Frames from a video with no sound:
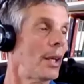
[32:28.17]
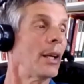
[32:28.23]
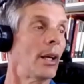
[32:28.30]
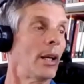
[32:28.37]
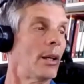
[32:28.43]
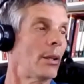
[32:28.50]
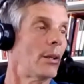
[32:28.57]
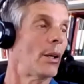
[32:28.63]
and
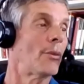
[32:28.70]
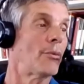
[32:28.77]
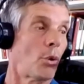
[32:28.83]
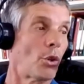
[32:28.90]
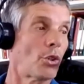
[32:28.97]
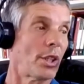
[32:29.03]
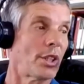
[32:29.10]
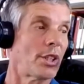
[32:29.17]
and
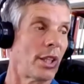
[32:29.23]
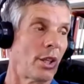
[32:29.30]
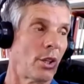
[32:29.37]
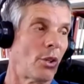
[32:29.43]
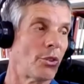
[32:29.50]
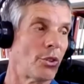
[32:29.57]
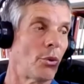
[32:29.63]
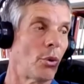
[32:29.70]
unfortunately, see it
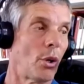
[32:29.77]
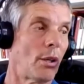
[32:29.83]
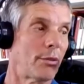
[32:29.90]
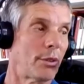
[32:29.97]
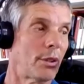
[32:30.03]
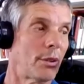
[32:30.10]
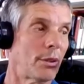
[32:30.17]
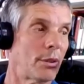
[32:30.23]
all too
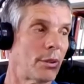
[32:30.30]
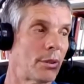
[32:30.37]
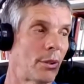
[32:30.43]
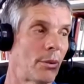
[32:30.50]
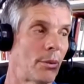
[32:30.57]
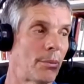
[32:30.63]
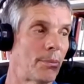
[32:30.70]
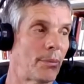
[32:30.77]
often.
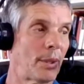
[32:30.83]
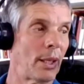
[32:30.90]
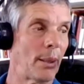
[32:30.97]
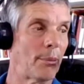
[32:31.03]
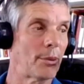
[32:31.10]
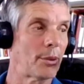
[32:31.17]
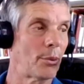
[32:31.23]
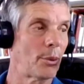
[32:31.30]
So yeah,
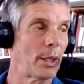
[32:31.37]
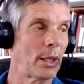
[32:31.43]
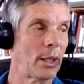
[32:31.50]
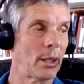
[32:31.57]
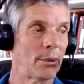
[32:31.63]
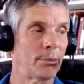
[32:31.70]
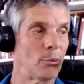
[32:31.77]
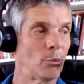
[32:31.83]
so we
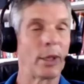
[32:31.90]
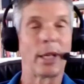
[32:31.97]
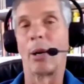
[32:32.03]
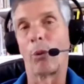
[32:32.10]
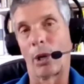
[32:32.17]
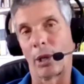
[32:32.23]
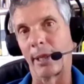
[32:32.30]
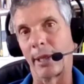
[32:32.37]
gotta we
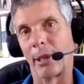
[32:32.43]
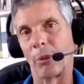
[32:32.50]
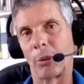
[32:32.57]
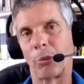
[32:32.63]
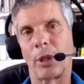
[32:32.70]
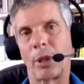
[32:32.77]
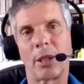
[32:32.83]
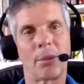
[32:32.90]
gotta work on that
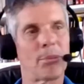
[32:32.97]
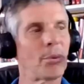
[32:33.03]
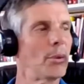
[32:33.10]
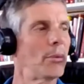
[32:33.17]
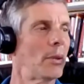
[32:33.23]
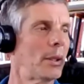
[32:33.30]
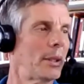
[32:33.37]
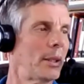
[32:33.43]
one. We can
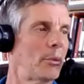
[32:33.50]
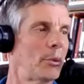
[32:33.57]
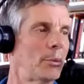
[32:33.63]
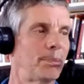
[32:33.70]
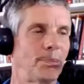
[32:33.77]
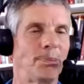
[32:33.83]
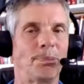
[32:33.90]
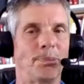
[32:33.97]
improve yeah. on
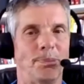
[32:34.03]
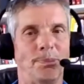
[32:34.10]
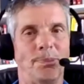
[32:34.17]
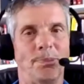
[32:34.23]
that. Yeah.